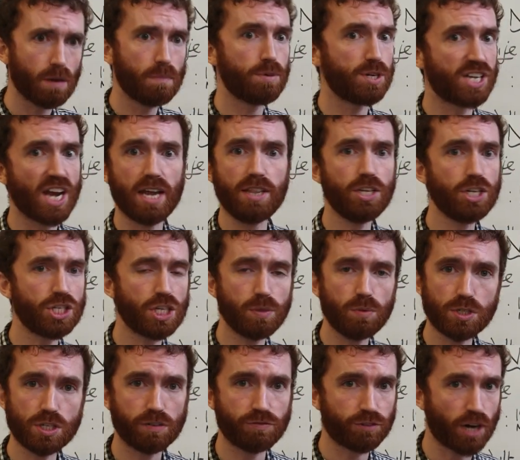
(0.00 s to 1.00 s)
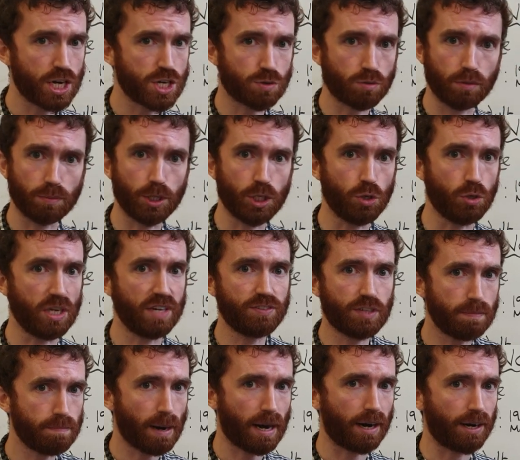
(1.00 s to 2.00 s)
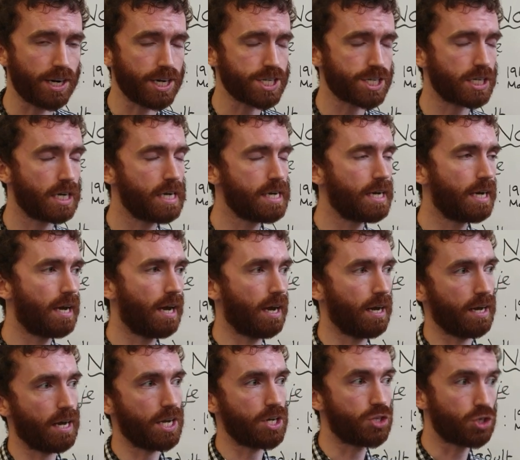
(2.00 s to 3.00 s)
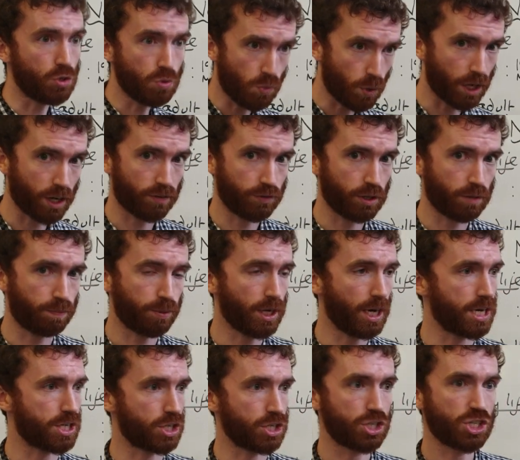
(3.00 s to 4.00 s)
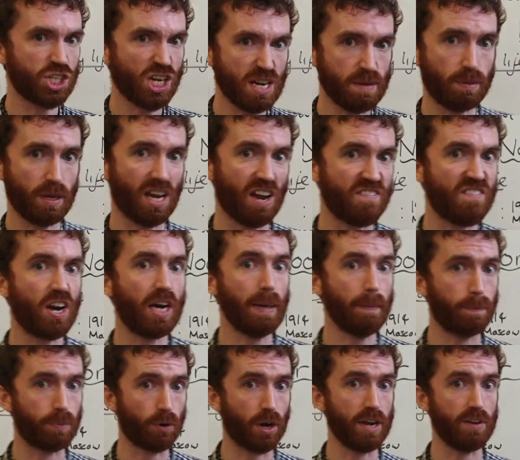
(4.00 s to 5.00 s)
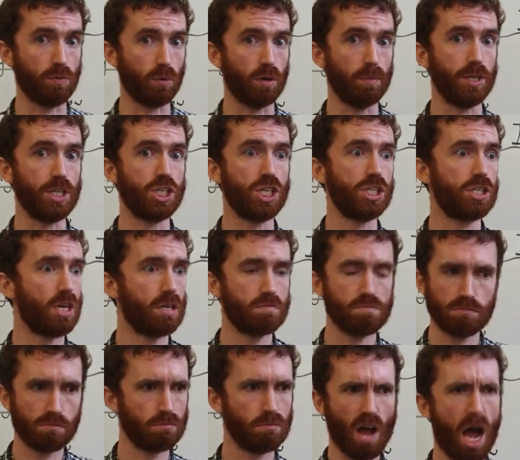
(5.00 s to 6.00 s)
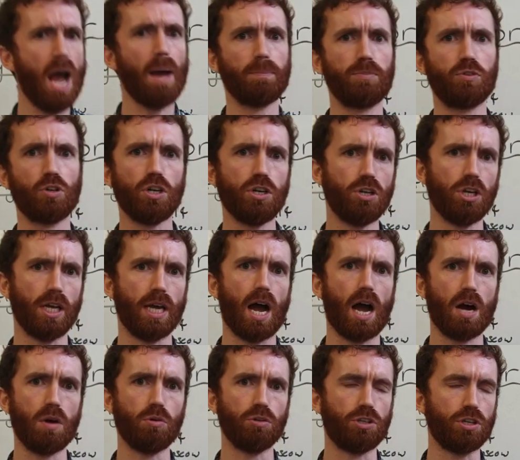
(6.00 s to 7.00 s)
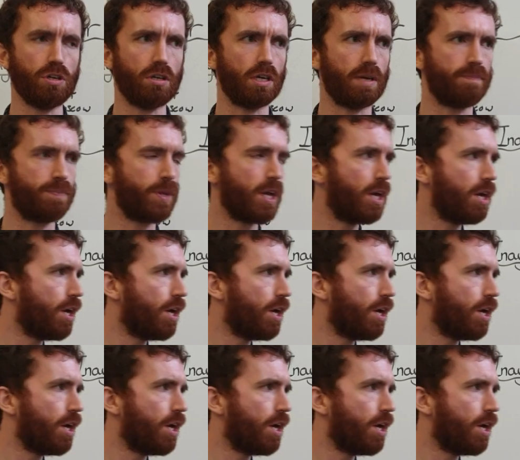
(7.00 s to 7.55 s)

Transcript: Pretend that she was a French woman who lived in Paris and do work for the British. And she, being a very brave woman, she said, absolutely, I will do it.